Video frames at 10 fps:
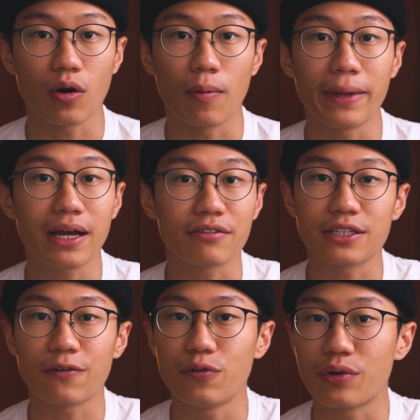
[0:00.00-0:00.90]
or make
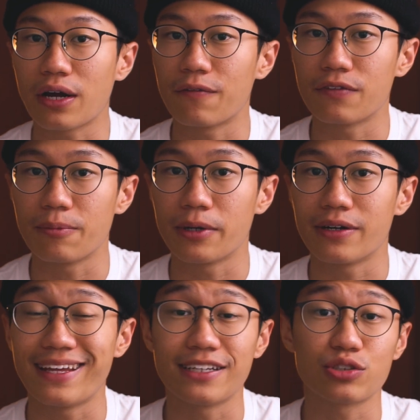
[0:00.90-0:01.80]
ourselves feel comfortable
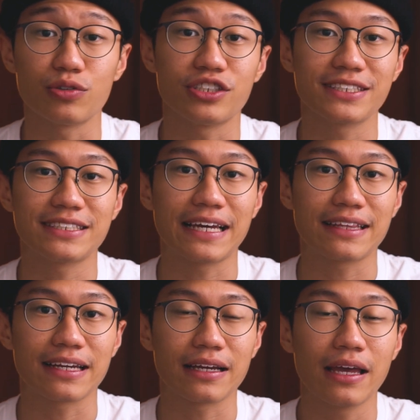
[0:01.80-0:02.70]
in a social
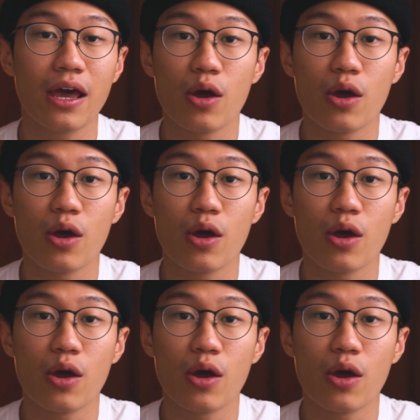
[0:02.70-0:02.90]
setting,